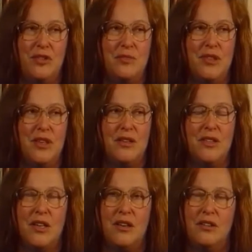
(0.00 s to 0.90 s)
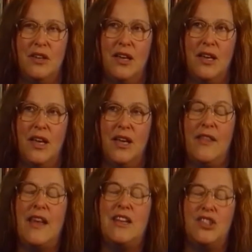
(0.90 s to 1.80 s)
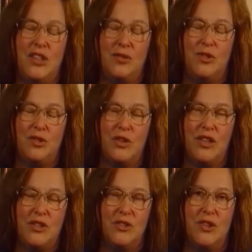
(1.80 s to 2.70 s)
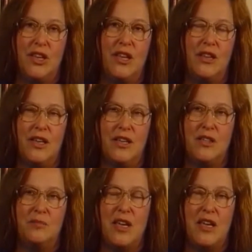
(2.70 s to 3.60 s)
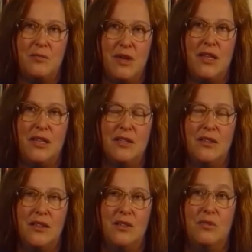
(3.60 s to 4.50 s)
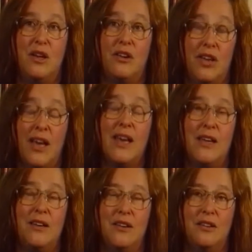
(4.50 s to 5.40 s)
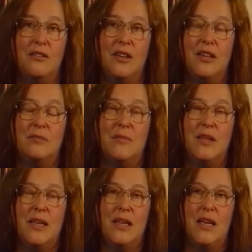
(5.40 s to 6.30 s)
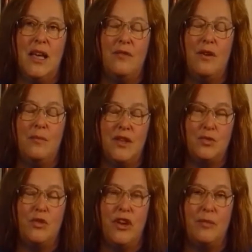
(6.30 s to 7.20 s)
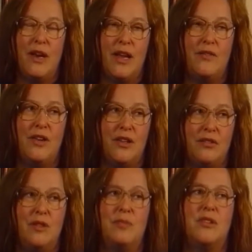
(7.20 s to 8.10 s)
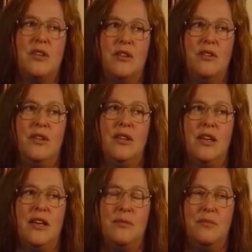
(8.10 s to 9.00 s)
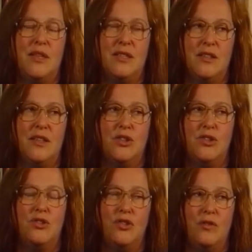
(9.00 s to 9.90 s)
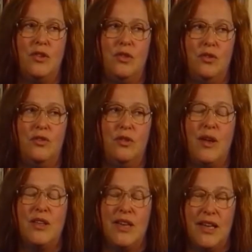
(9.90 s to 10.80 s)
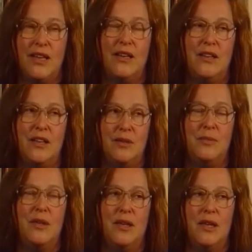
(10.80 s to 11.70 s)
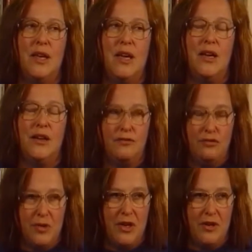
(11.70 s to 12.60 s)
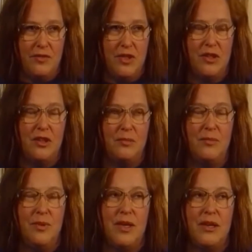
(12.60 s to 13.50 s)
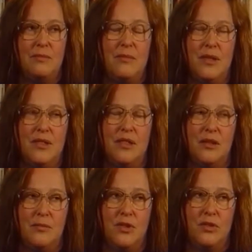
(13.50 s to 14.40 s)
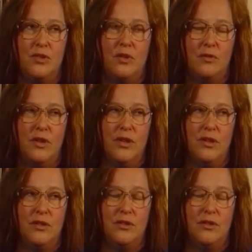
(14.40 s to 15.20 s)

episode. So that actually was one of the sort of key things in making me decide that, well, okay, you know, if I'm this worried about having another episode, there's nothing too dreadful and awful about taking lithium, you know, for a period of time until I'm sort of confident